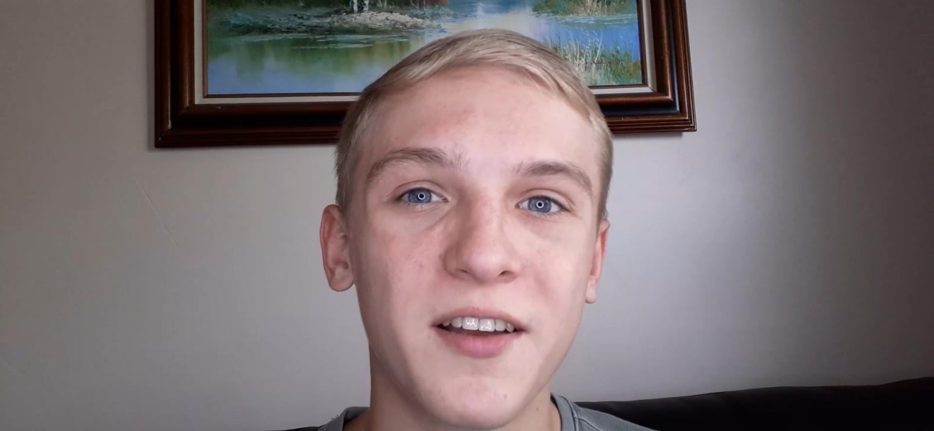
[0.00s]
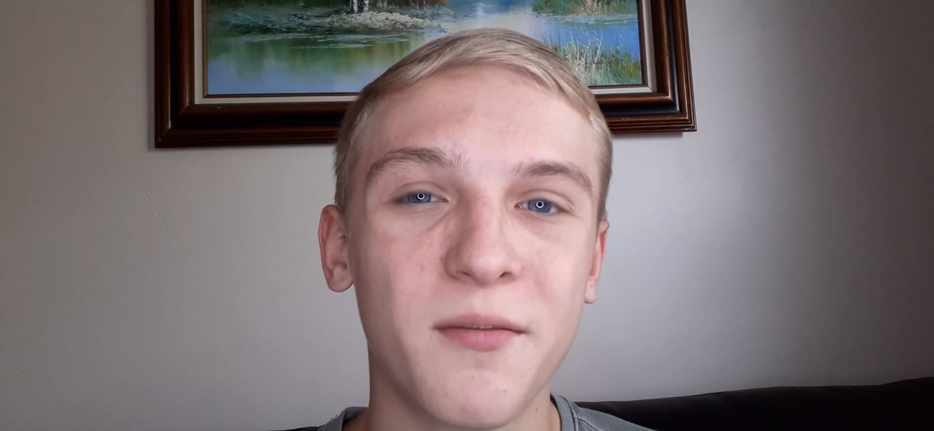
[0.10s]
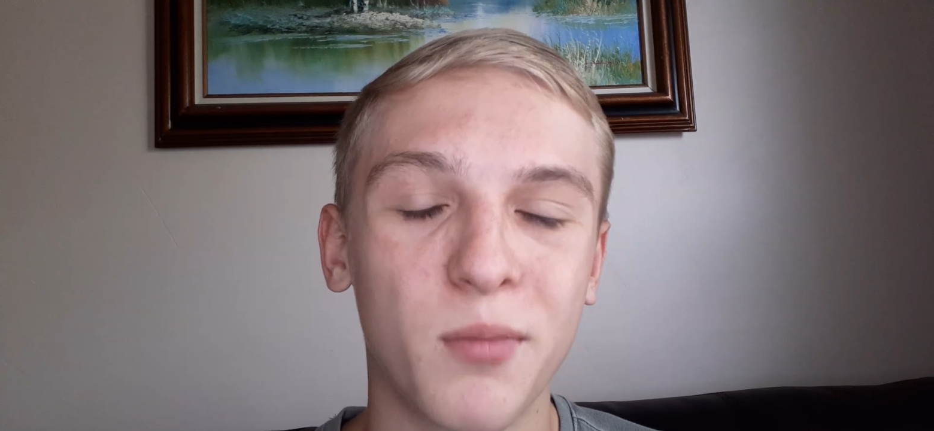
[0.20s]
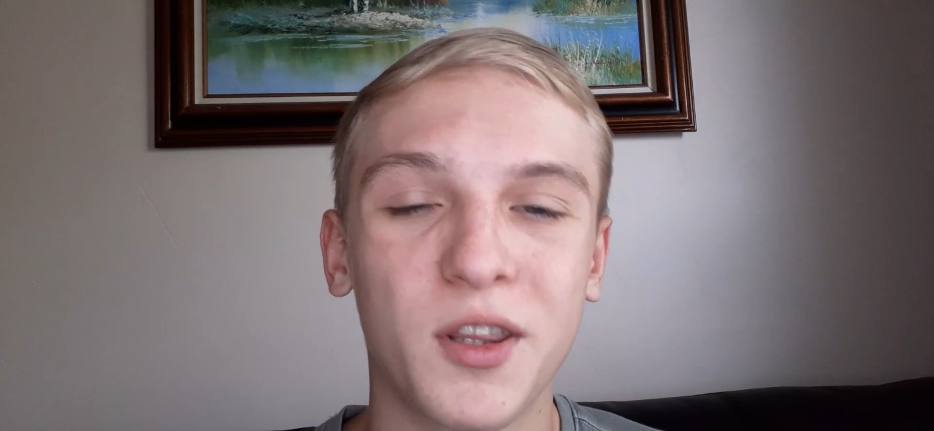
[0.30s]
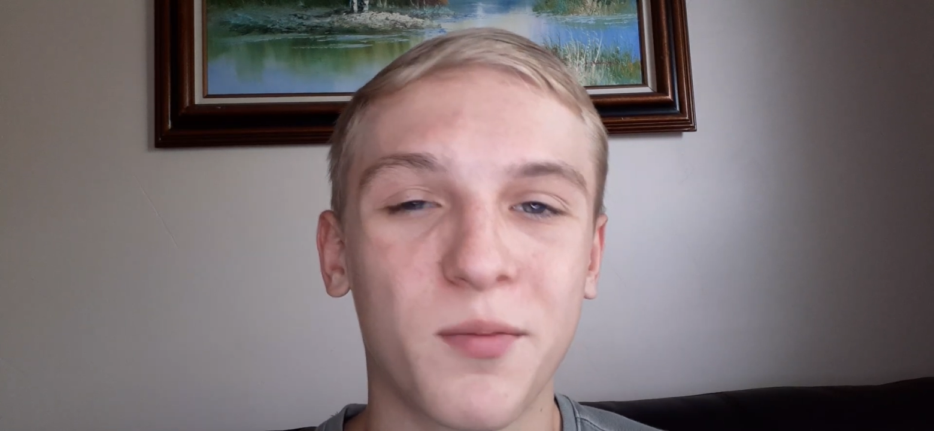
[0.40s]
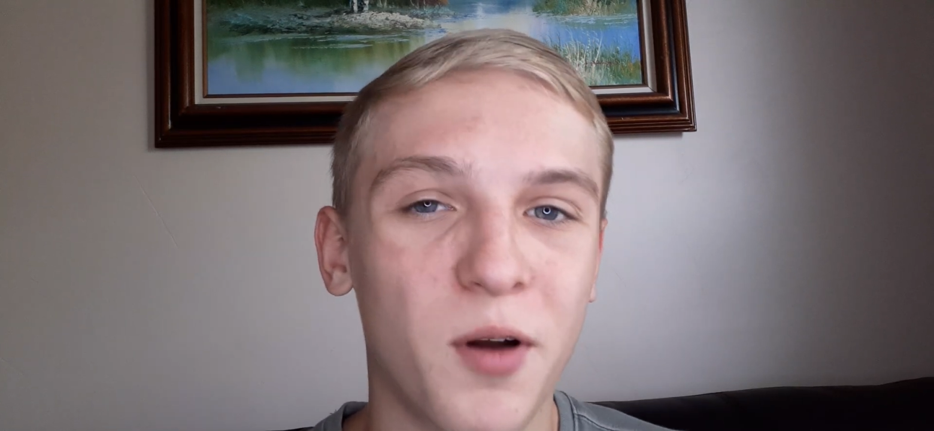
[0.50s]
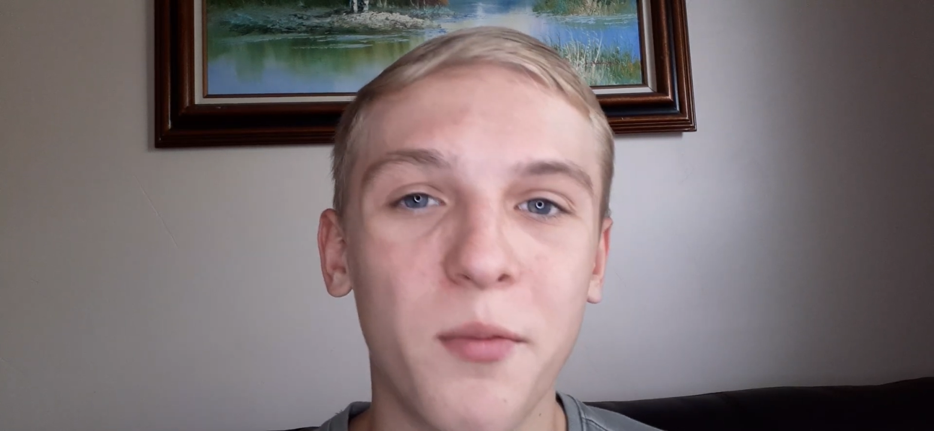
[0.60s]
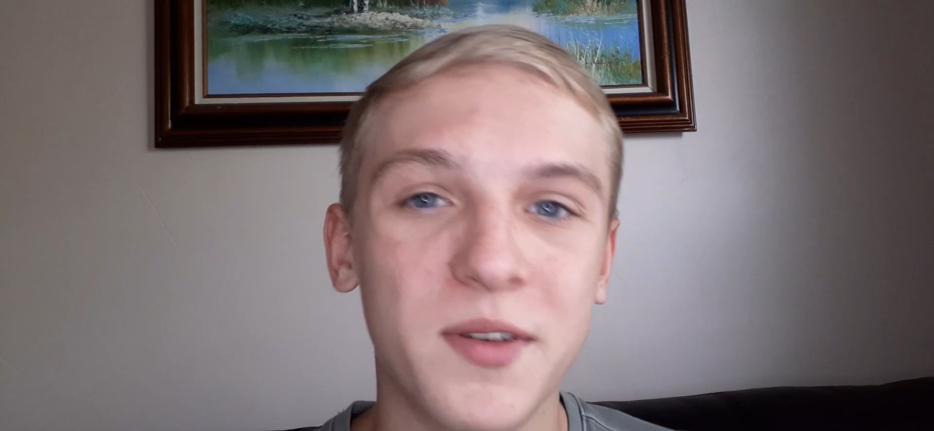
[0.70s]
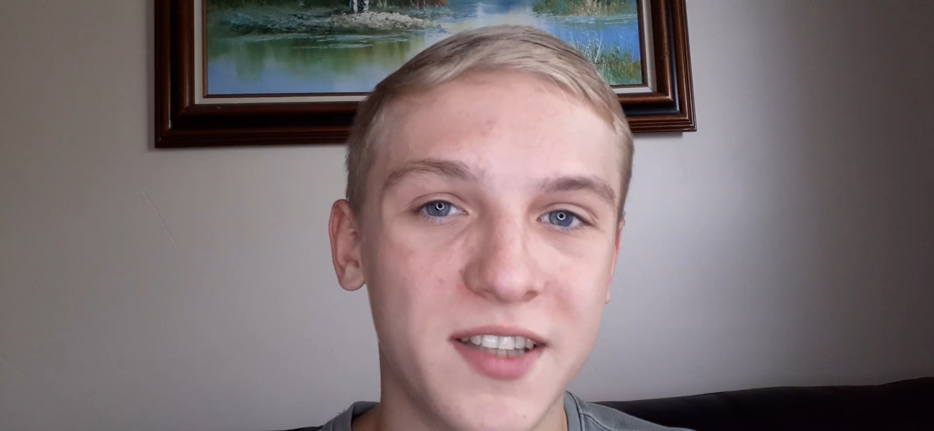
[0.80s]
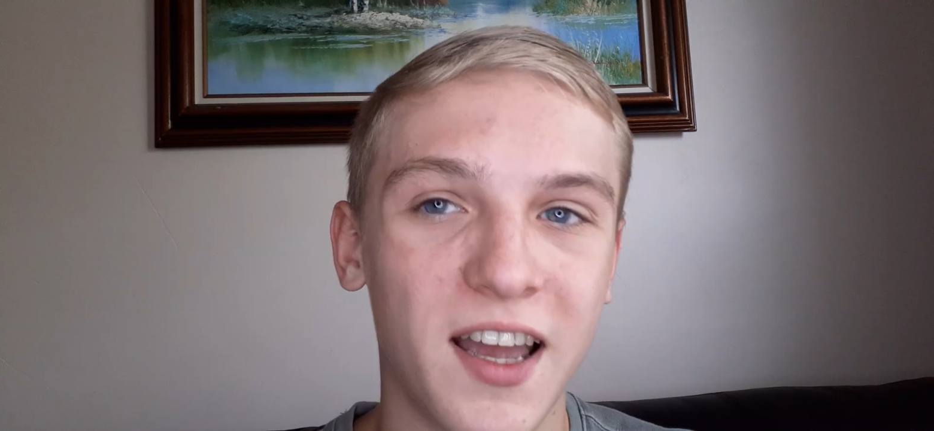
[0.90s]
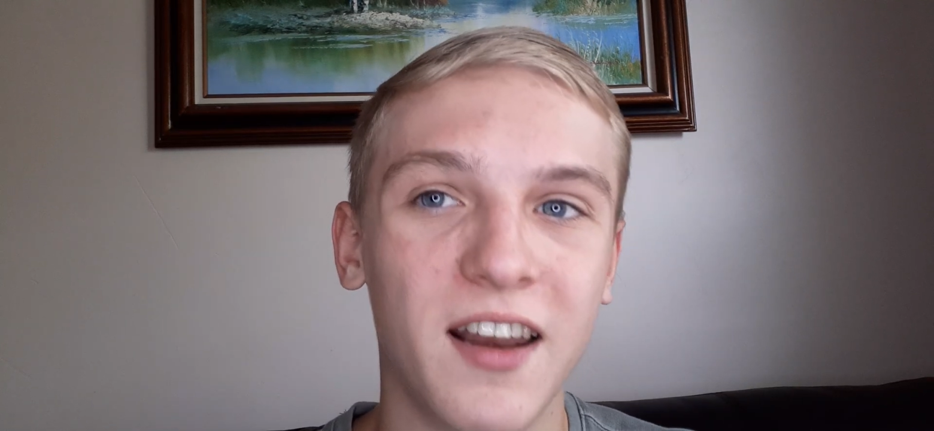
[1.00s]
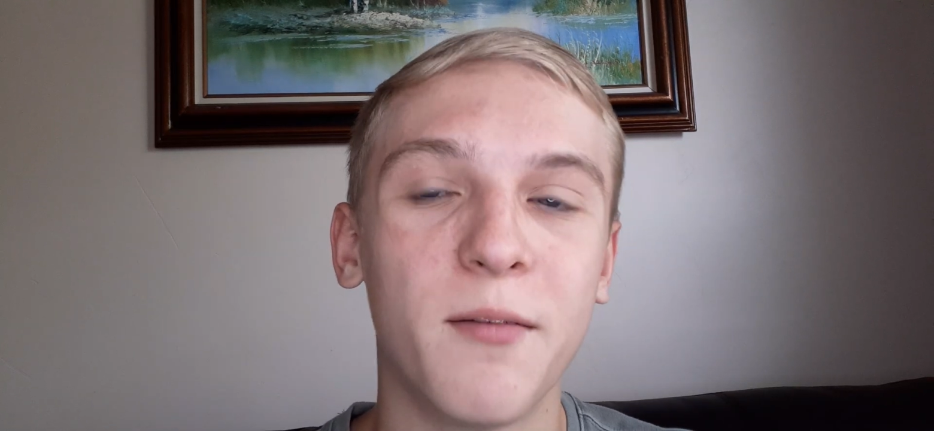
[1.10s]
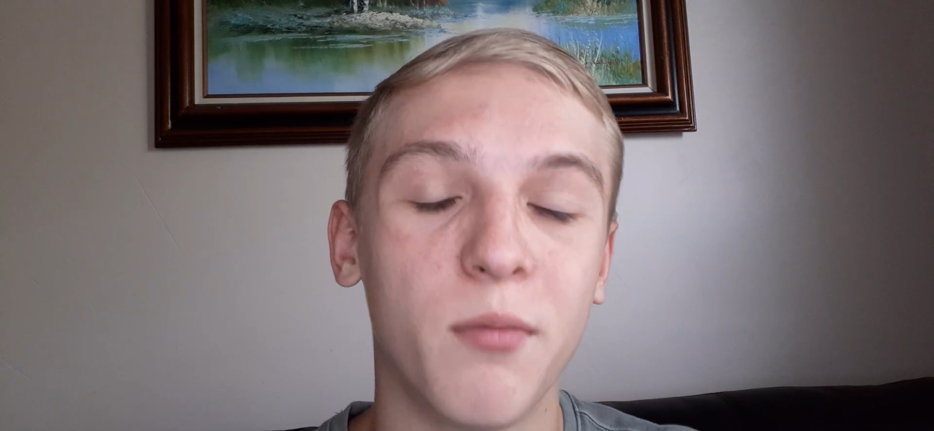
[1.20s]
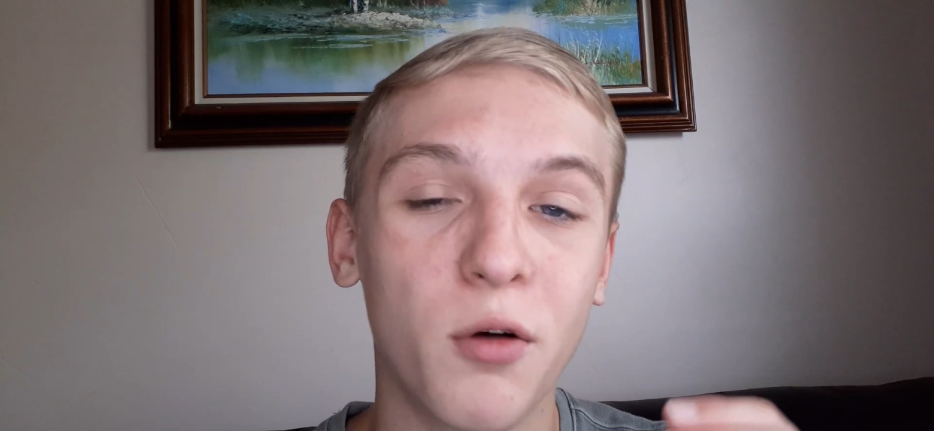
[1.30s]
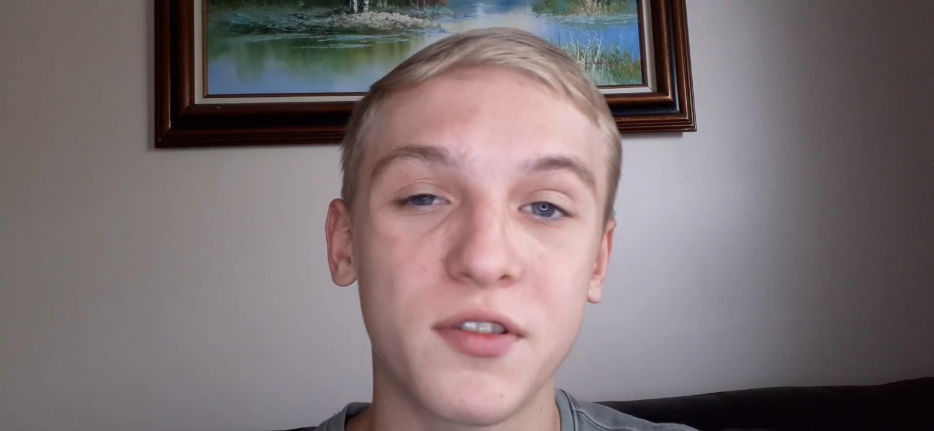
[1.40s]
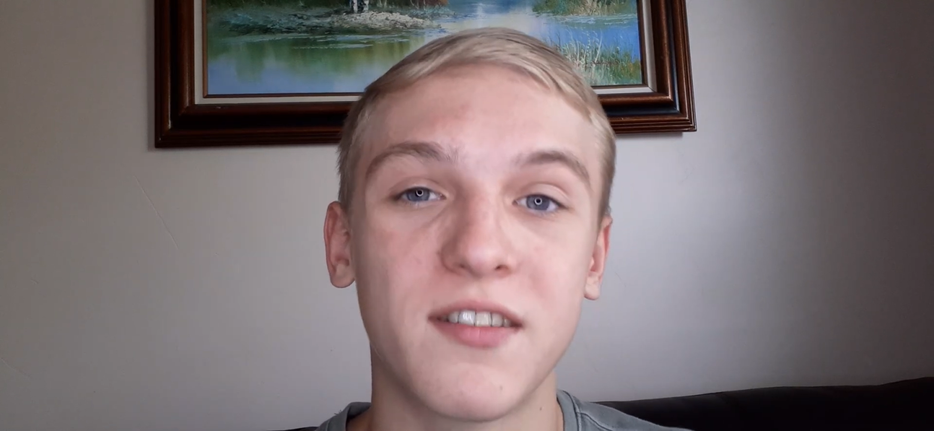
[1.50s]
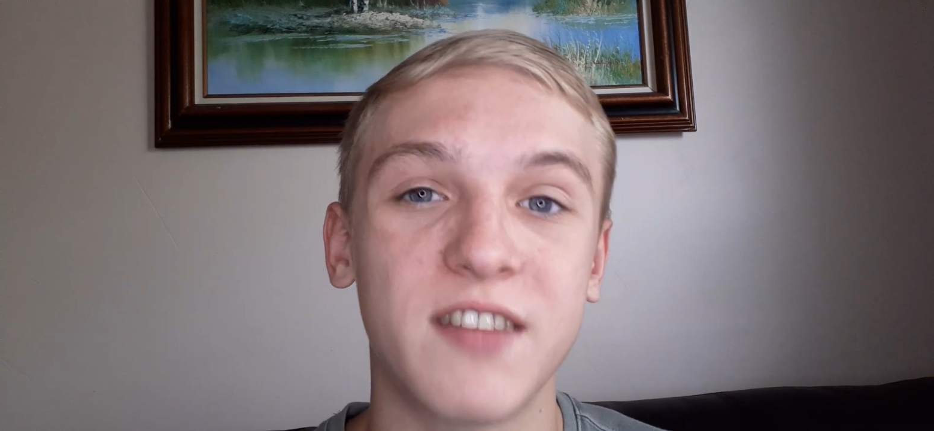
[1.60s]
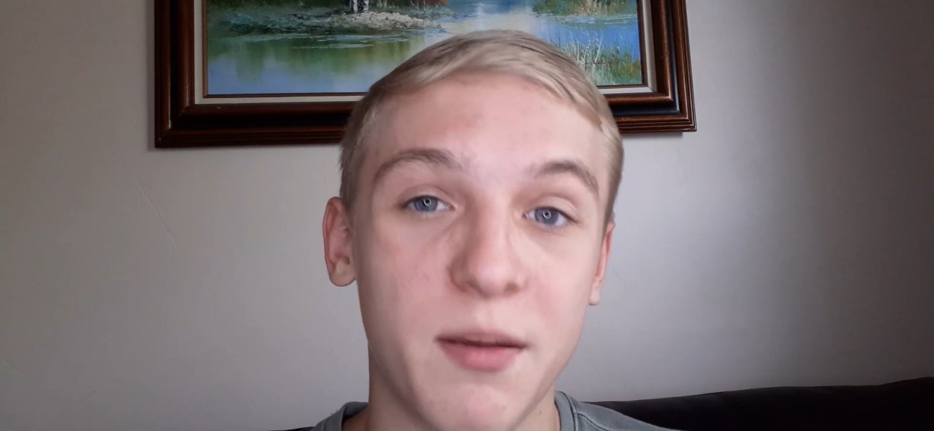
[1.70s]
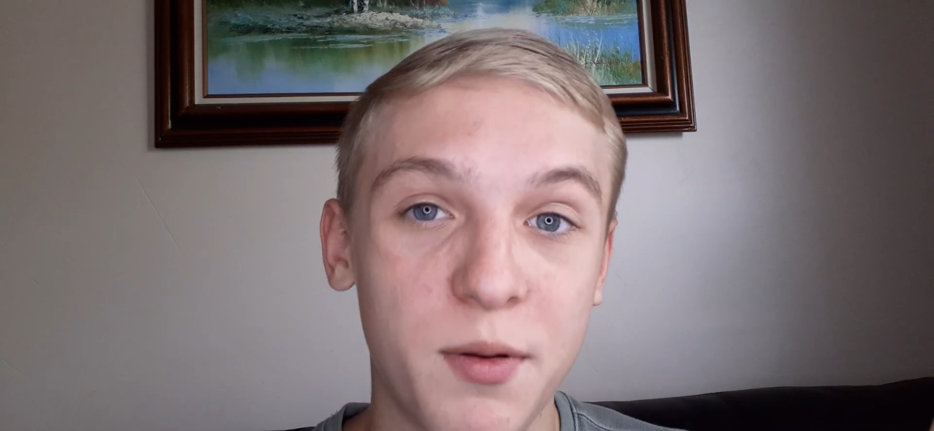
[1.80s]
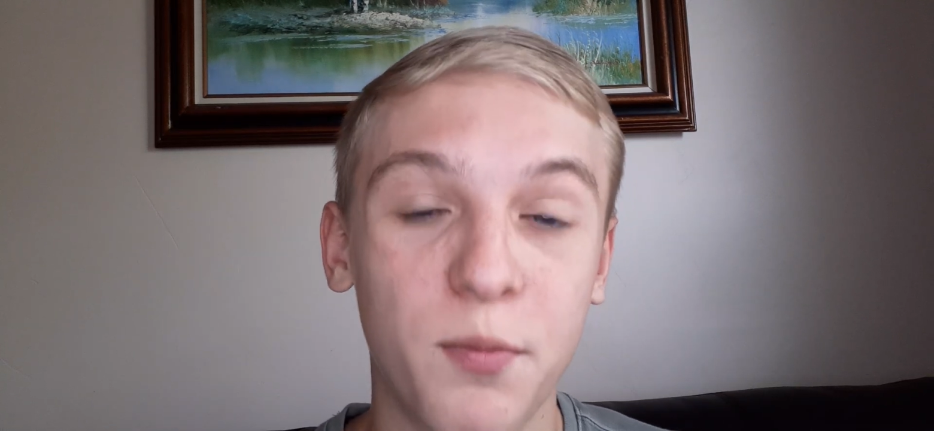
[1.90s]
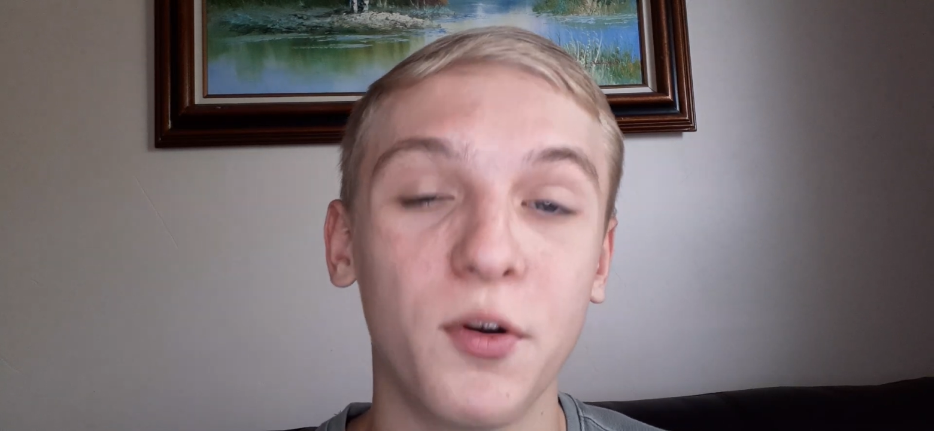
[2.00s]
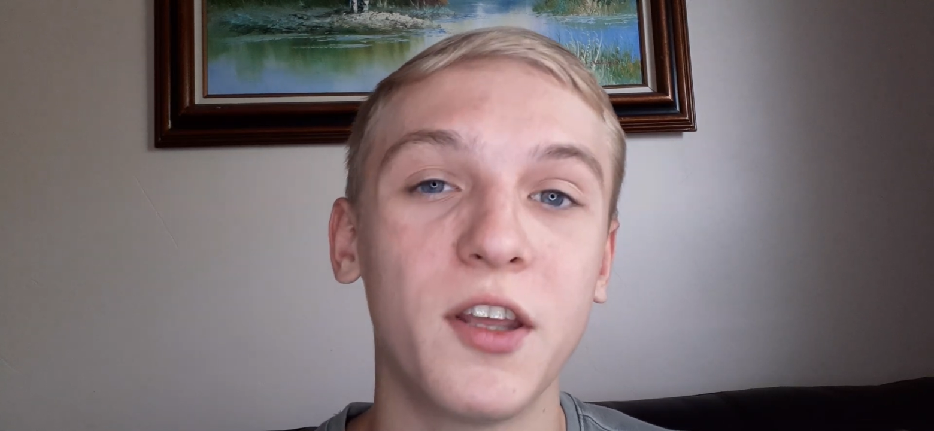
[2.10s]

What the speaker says: But the problem is that most of the time people